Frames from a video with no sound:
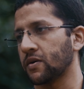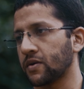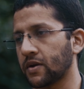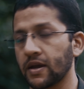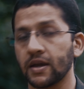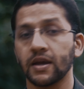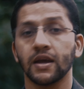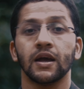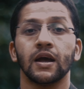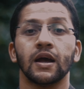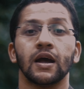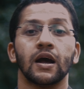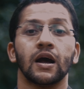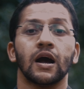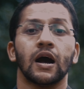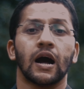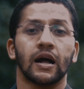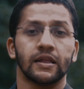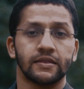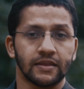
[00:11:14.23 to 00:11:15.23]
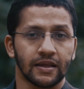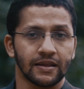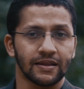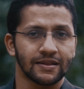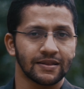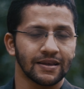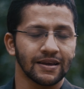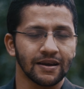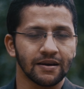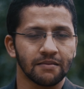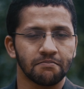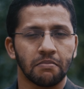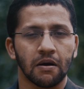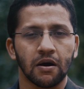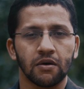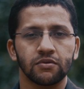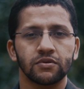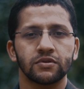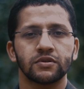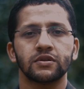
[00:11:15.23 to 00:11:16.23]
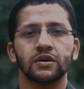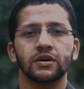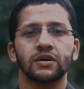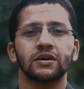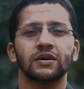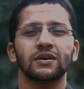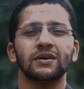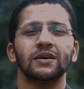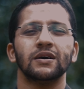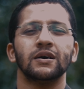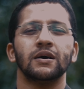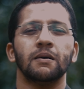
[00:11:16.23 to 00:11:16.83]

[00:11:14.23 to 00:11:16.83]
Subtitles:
Okay. Another thing about the